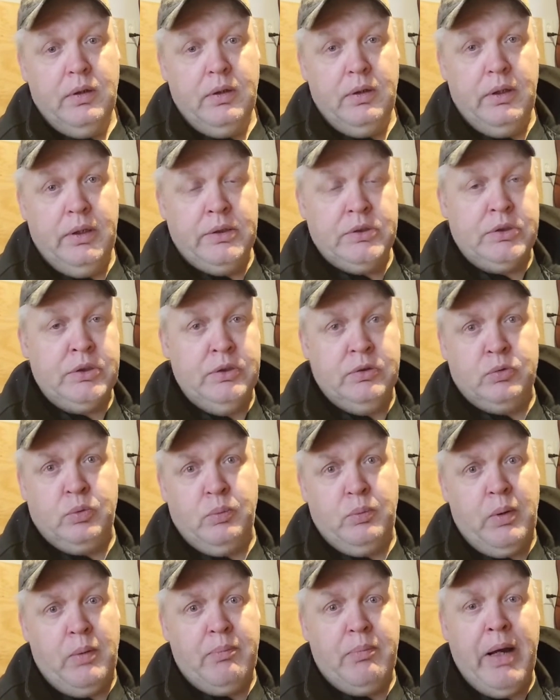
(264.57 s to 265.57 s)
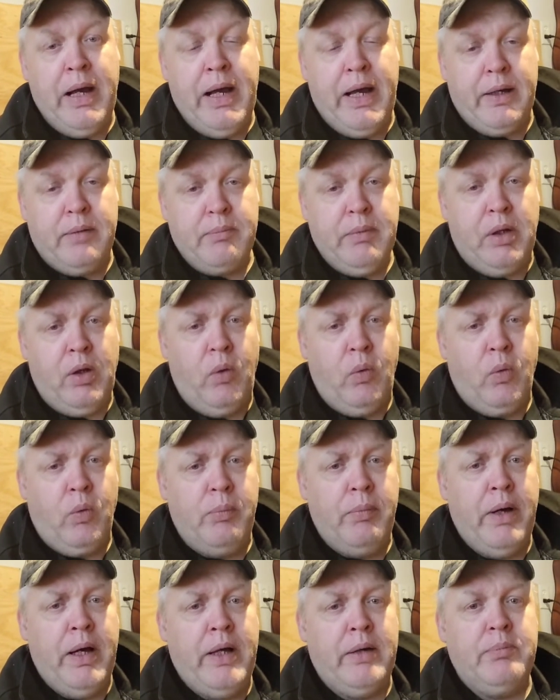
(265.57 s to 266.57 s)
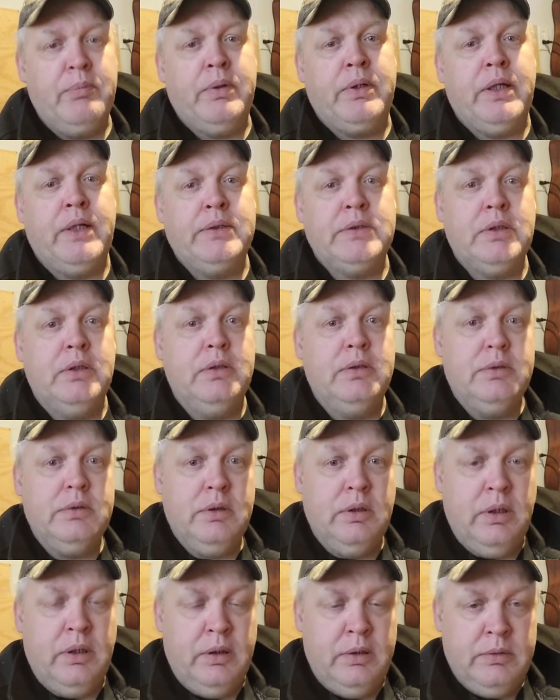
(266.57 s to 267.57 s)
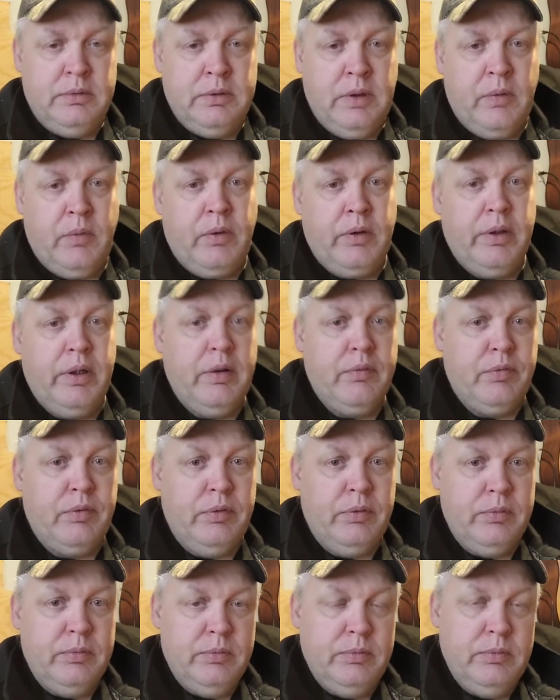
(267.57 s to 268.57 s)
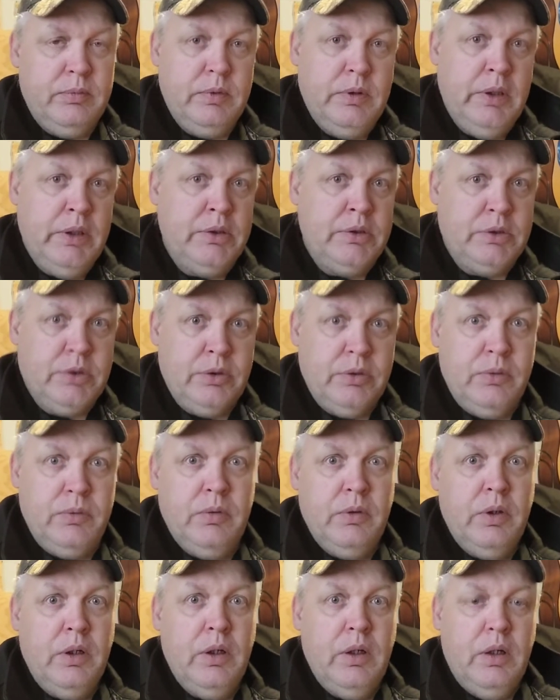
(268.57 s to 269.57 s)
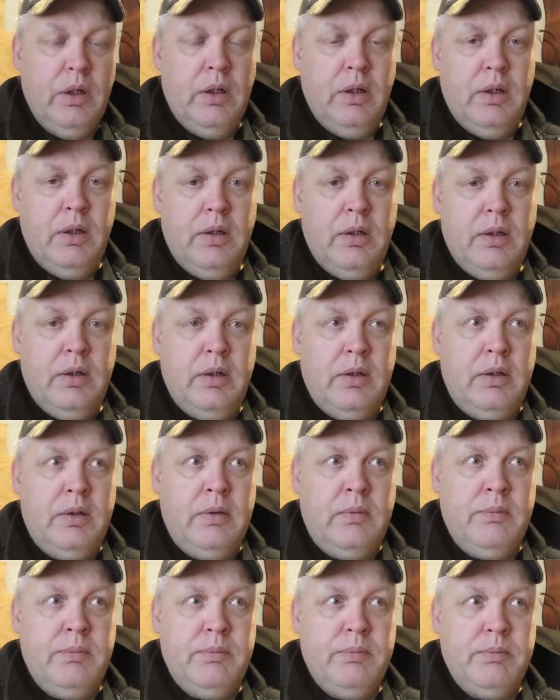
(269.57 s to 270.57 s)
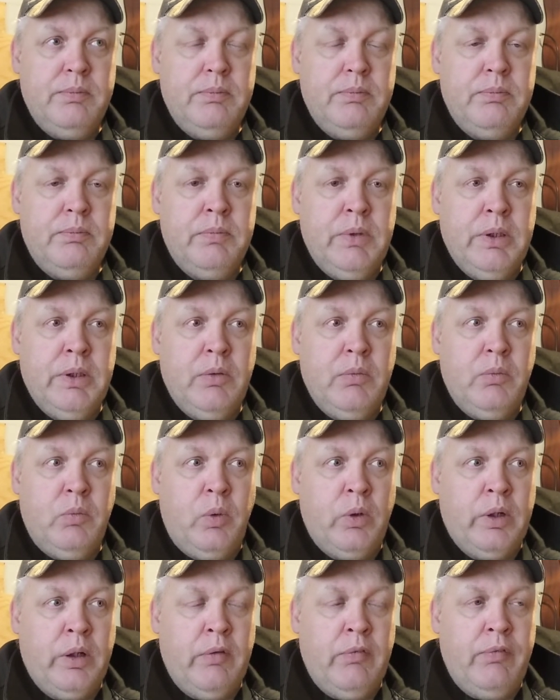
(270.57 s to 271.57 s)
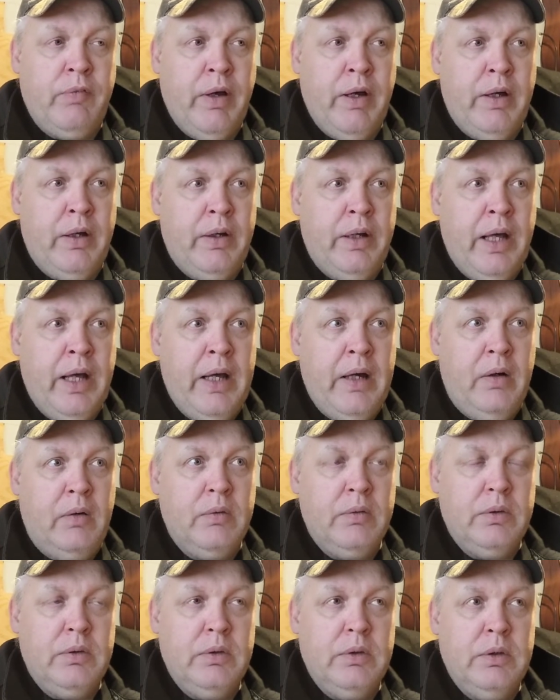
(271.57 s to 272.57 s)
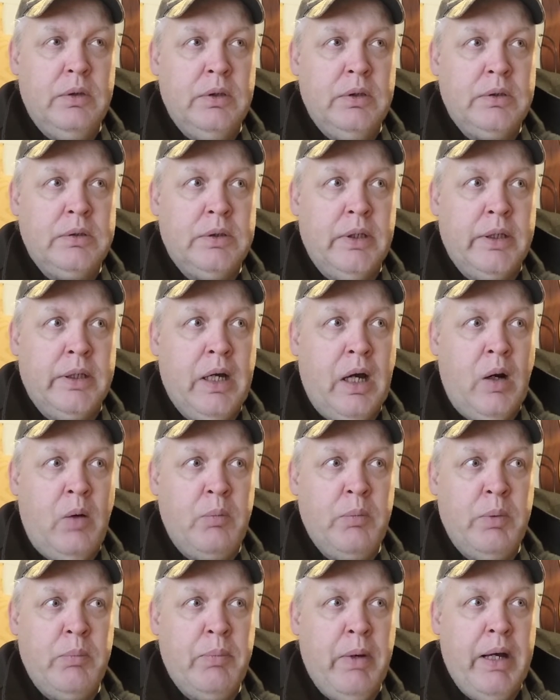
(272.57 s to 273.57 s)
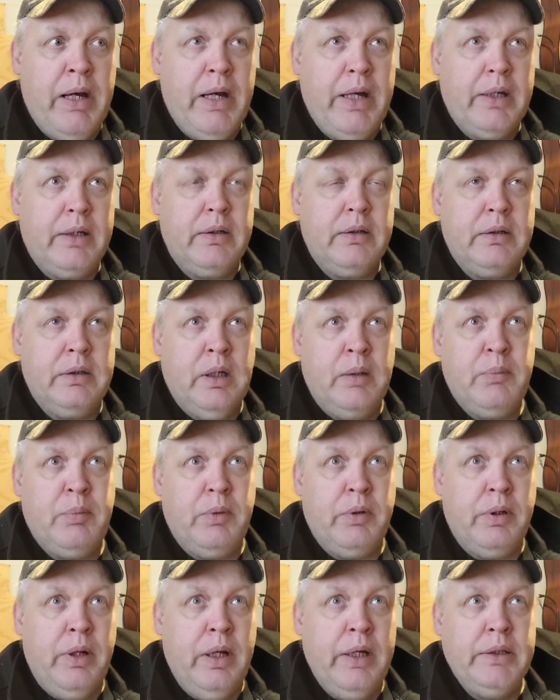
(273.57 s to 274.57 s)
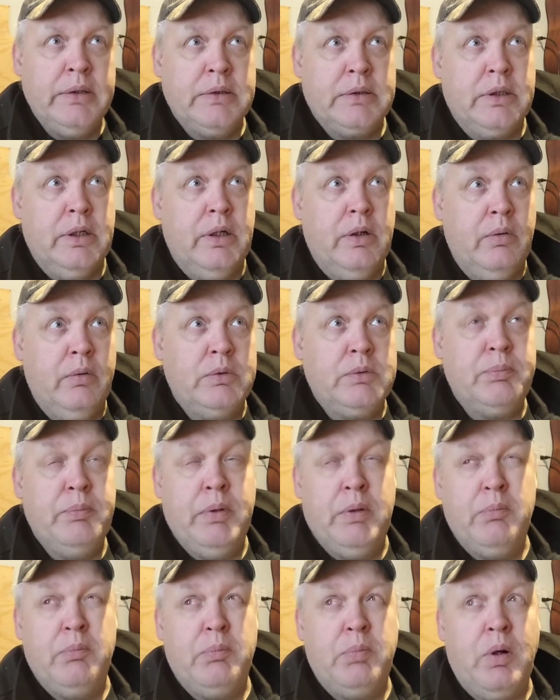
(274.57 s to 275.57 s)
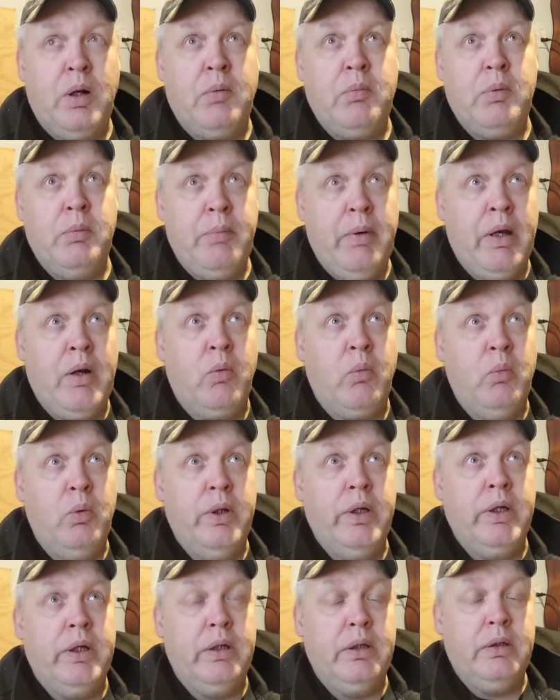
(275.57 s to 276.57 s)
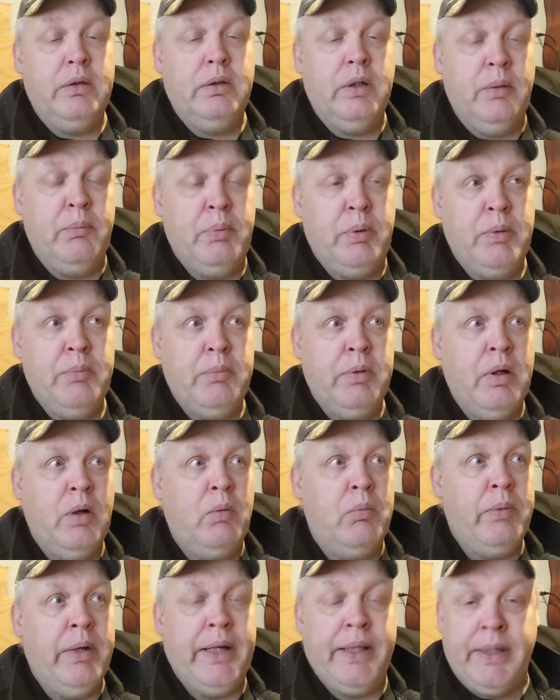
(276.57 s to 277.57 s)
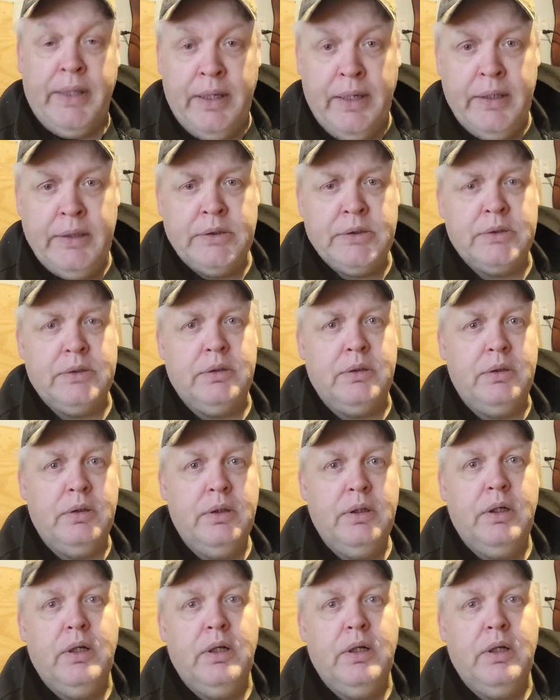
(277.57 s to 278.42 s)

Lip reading: issues with my back, my lower back, but that's a totally different issue. But what they found out is they called me back a couple of days ago. It's been probably about a week. They put me on medication.